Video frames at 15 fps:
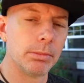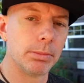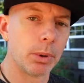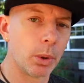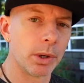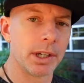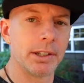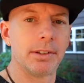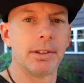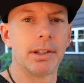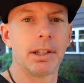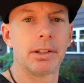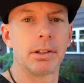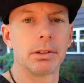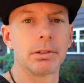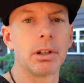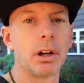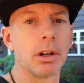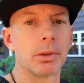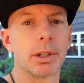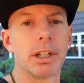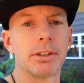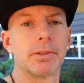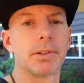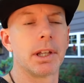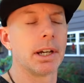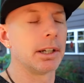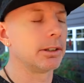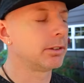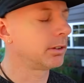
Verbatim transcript: point in your long range flying.